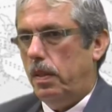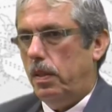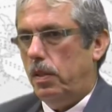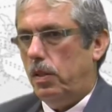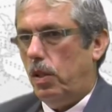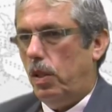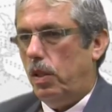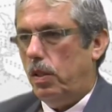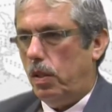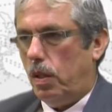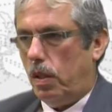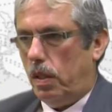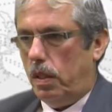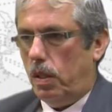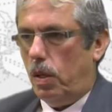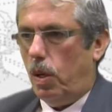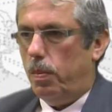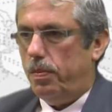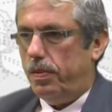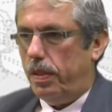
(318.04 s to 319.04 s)
So, and
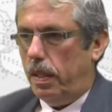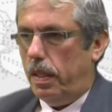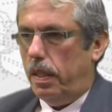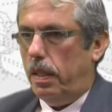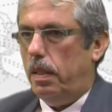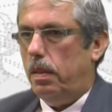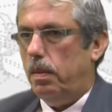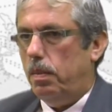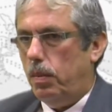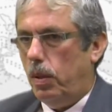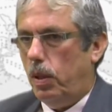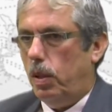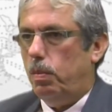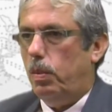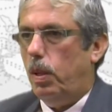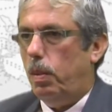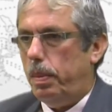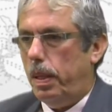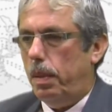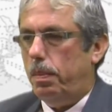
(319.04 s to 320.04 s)
hopefully more and
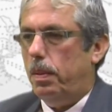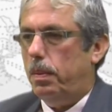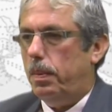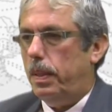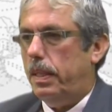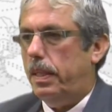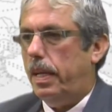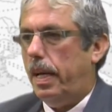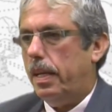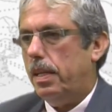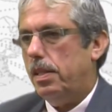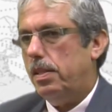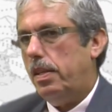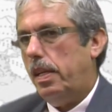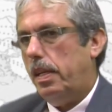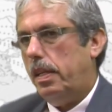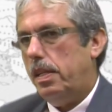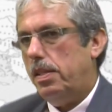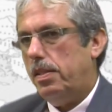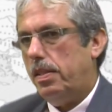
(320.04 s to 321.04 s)
more people will take it
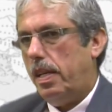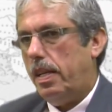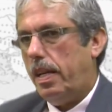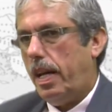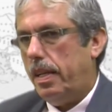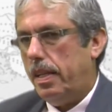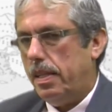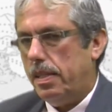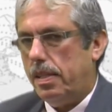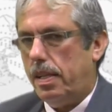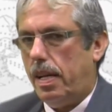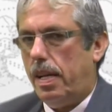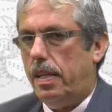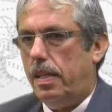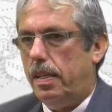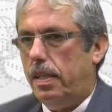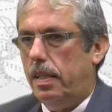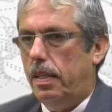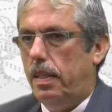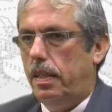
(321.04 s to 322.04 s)
serious and
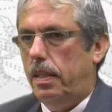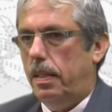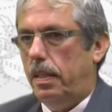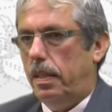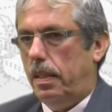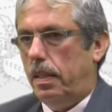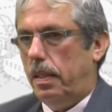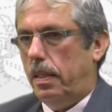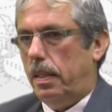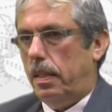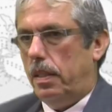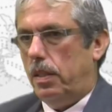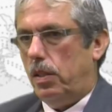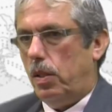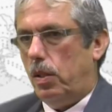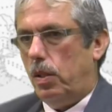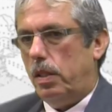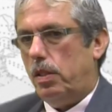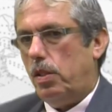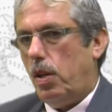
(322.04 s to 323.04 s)
understand.
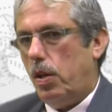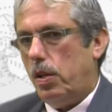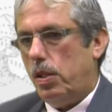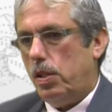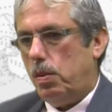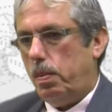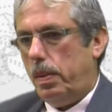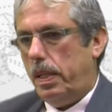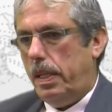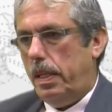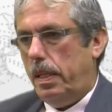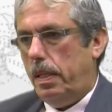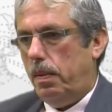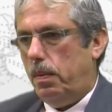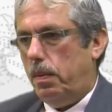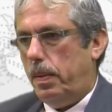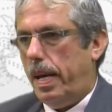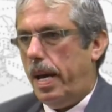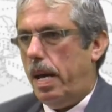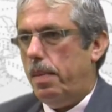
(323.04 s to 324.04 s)
So as long as
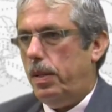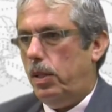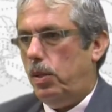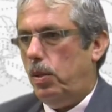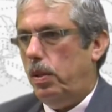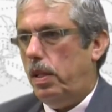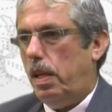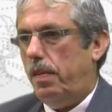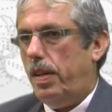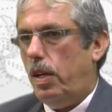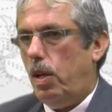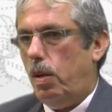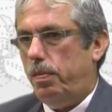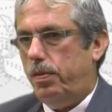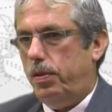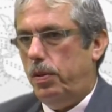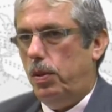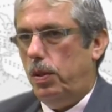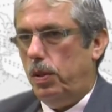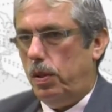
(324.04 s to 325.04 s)
we're able to develop
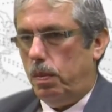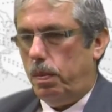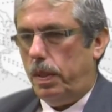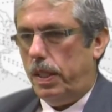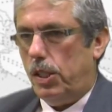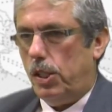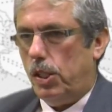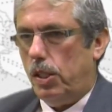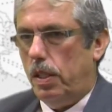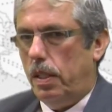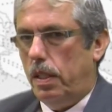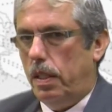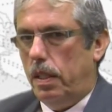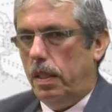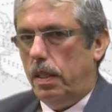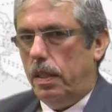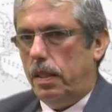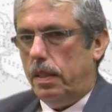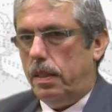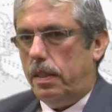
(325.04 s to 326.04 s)
food which
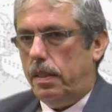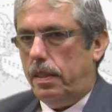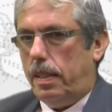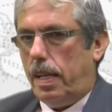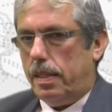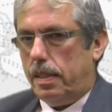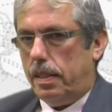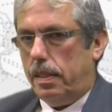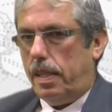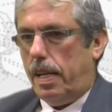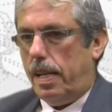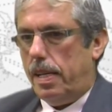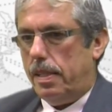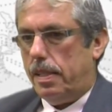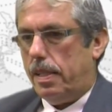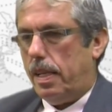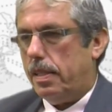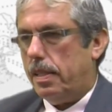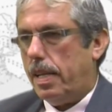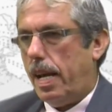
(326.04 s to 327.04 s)
doesn't
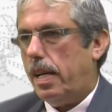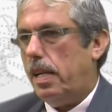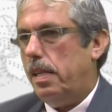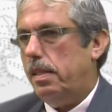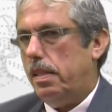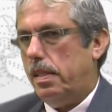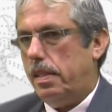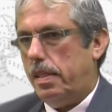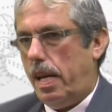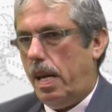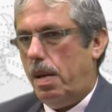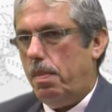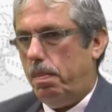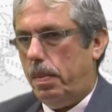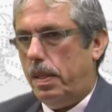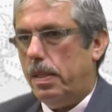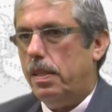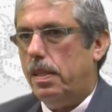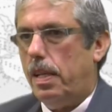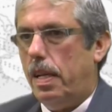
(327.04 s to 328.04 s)
taste exactly the same,
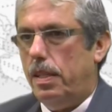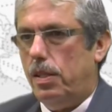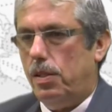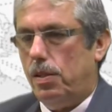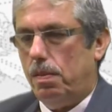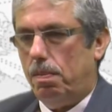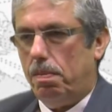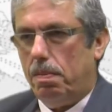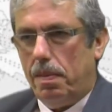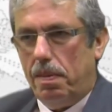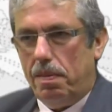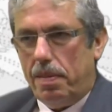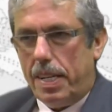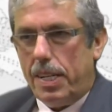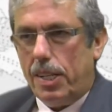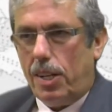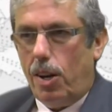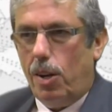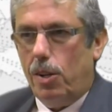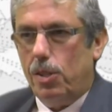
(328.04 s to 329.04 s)
but stays
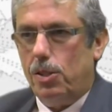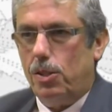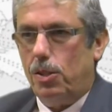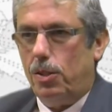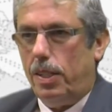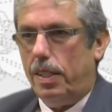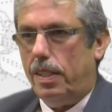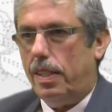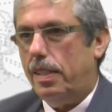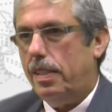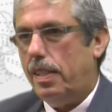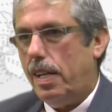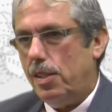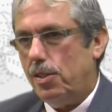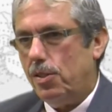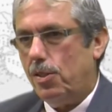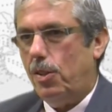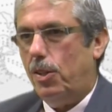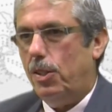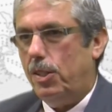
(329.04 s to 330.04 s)
very close to it and
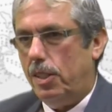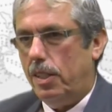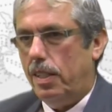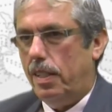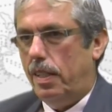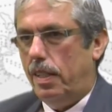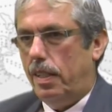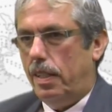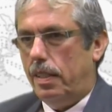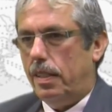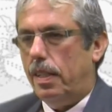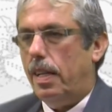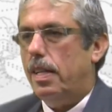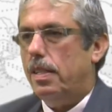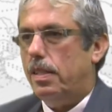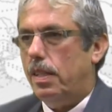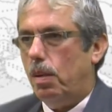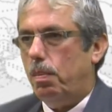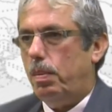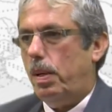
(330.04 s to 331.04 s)
tastes good, and I
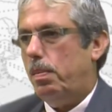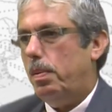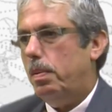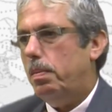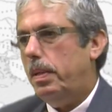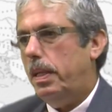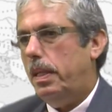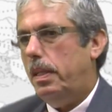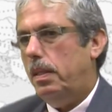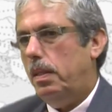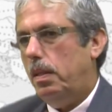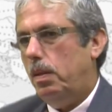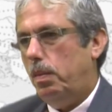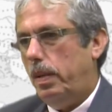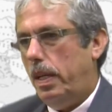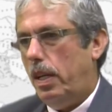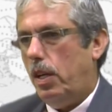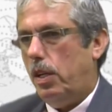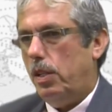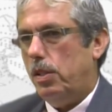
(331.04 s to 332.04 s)
think people
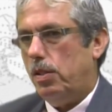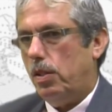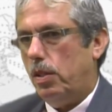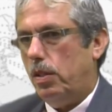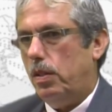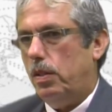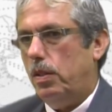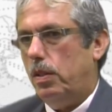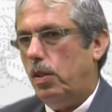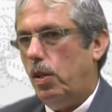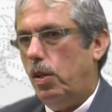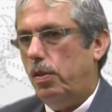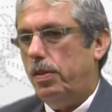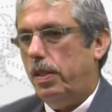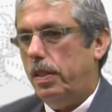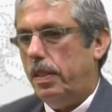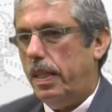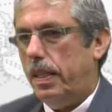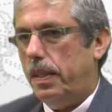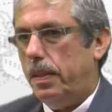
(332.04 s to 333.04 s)
will also go
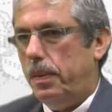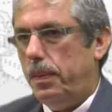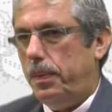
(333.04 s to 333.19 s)
for that.